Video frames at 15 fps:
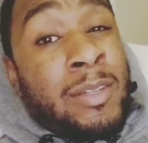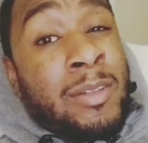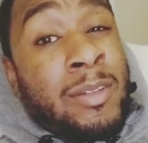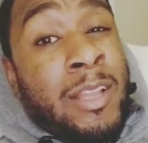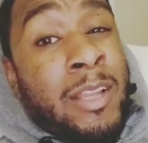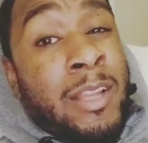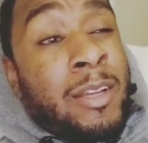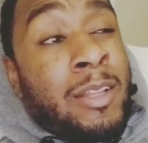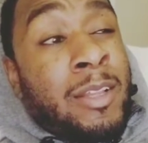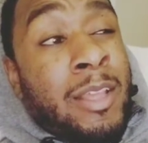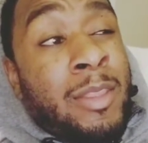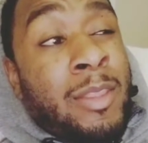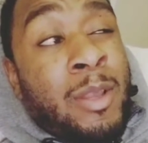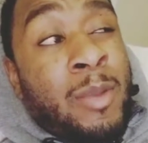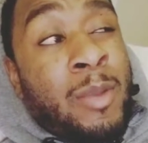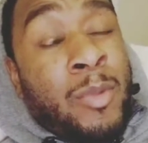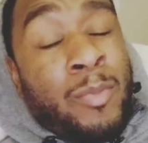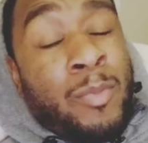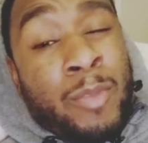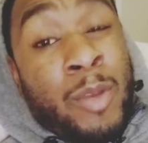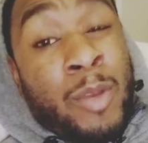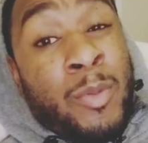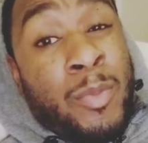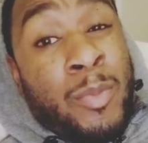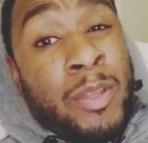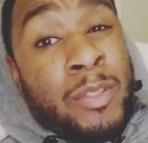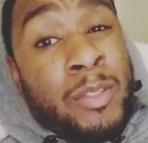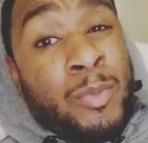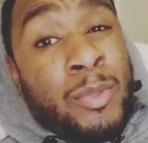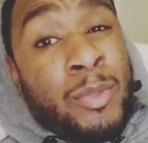So like I think I've been
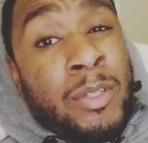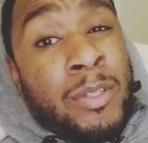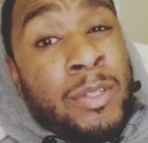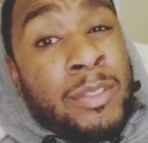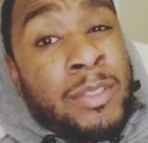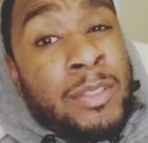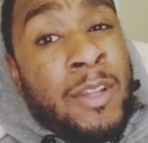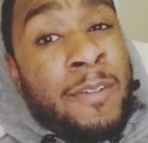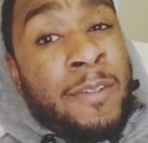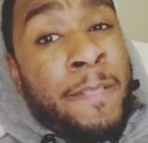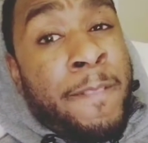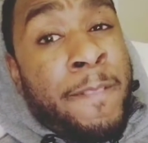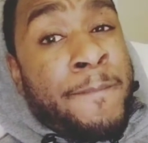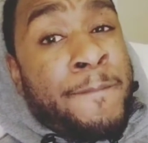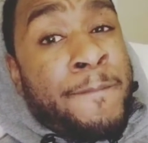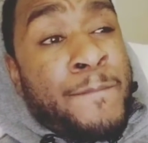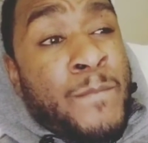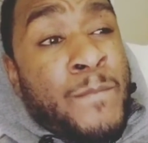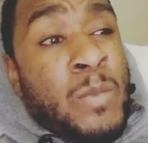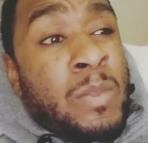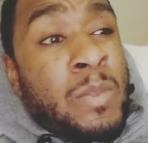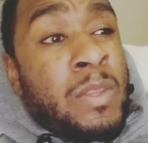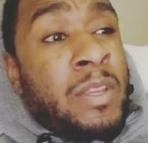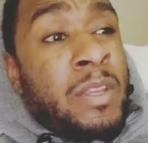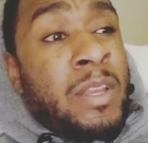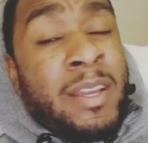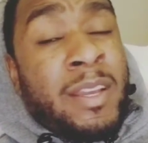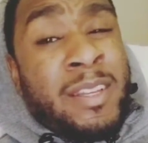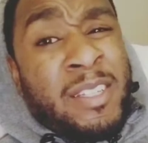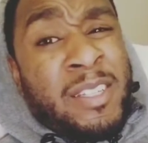picking some pretty good stuff
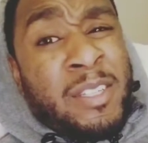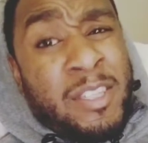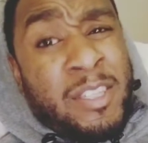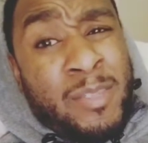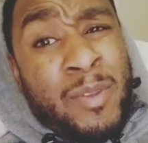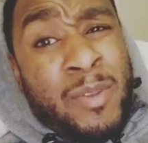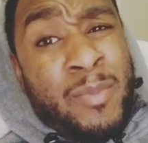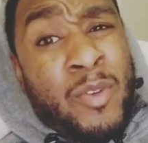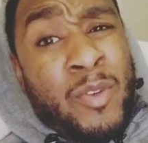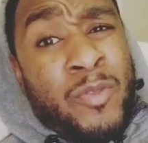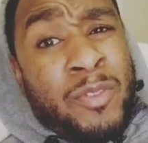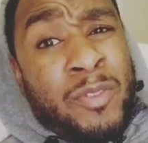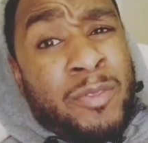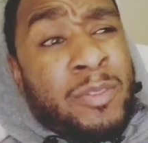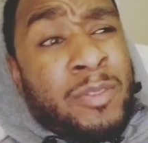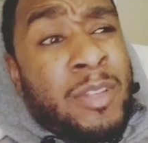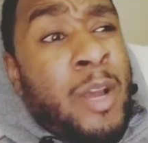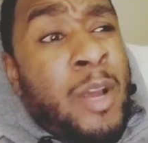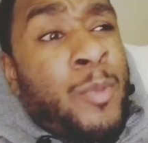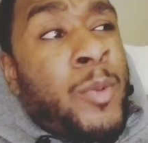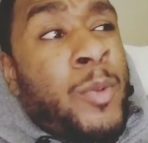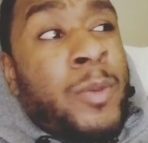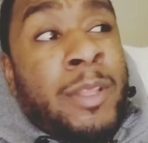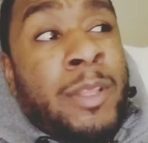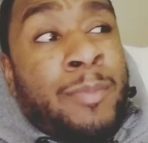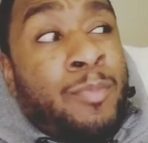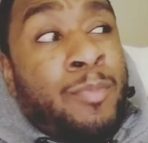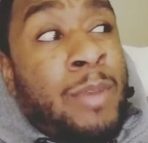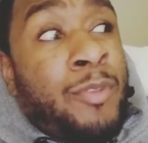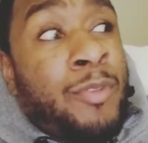because it's been moving. I
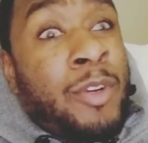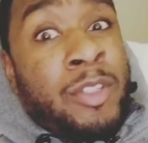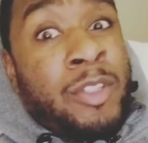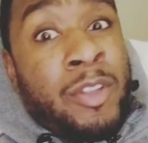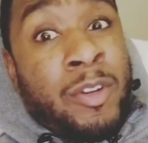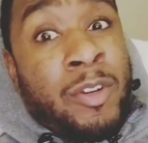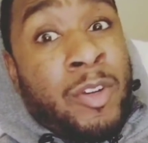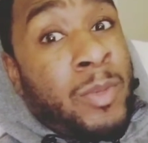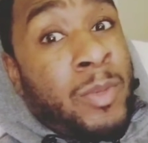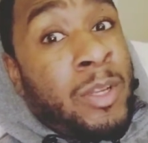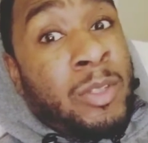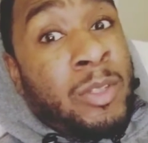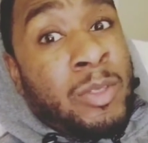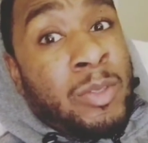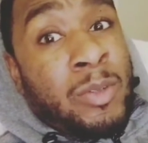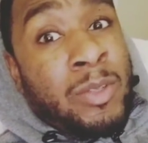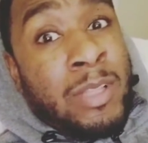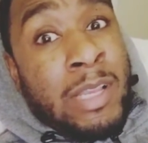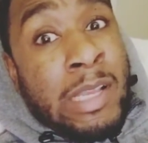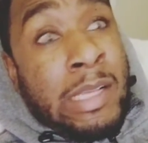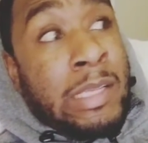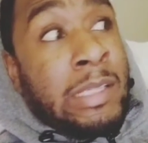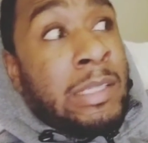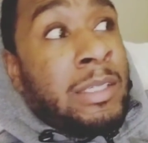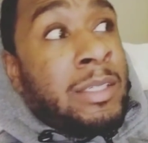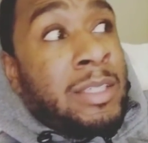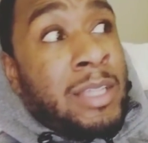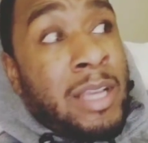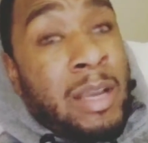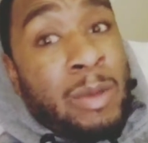remember my first 100 on my other store, like
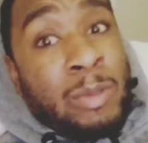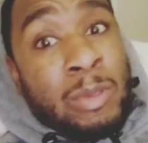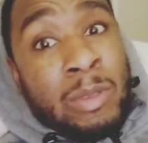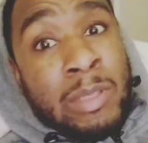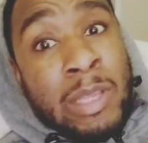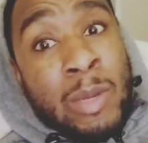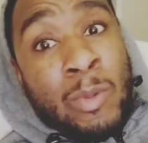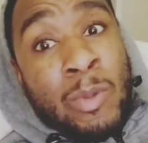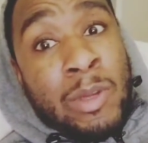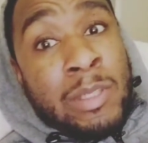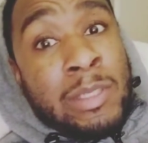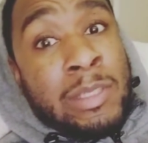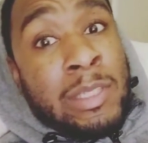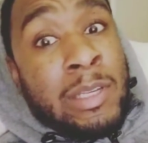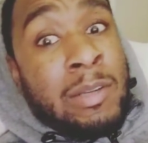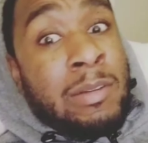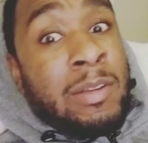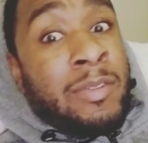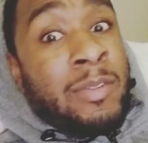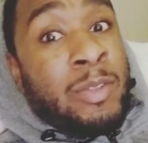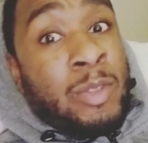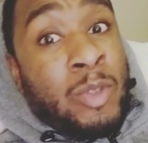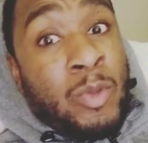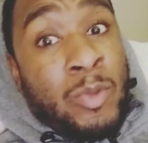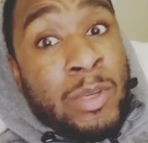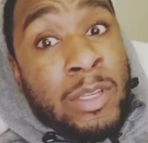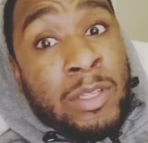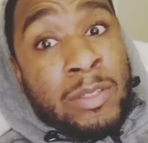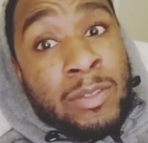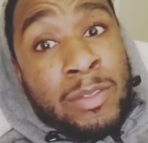I was doing like 1 sale every
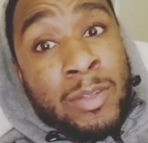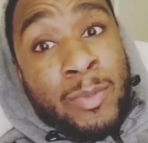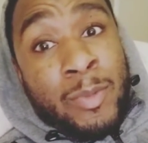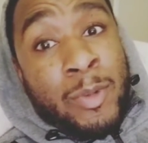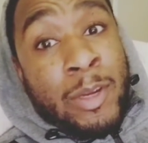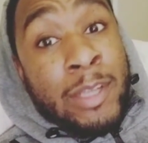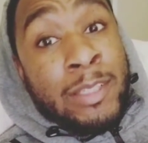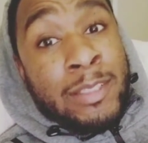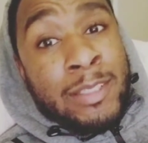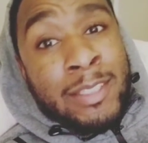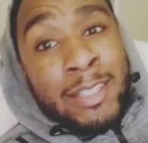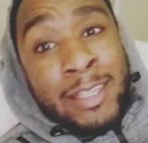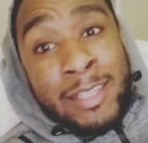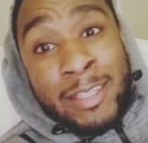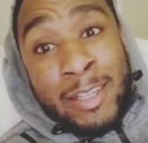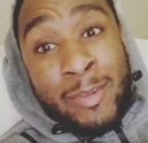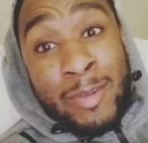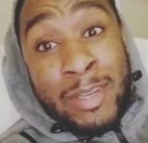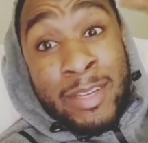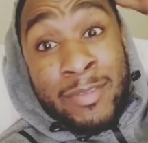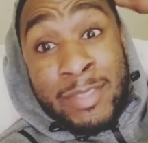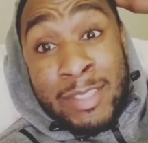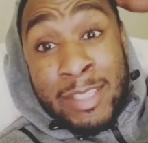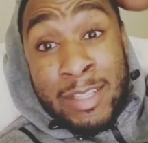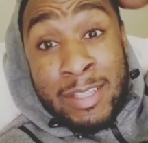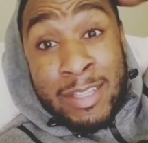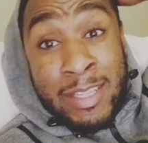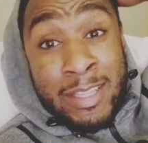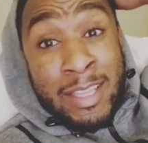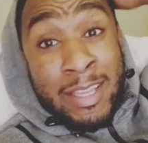2 weeks or something crazy. Like I wasn't even
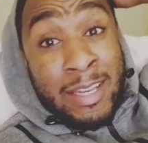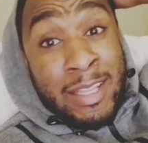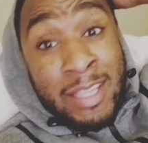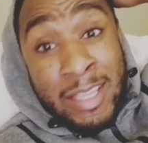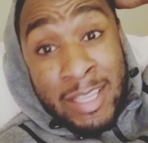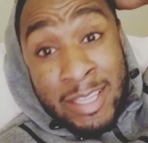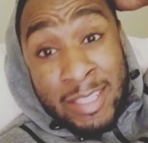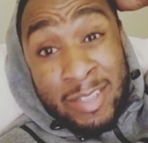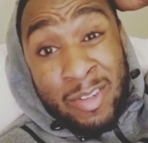selling like that.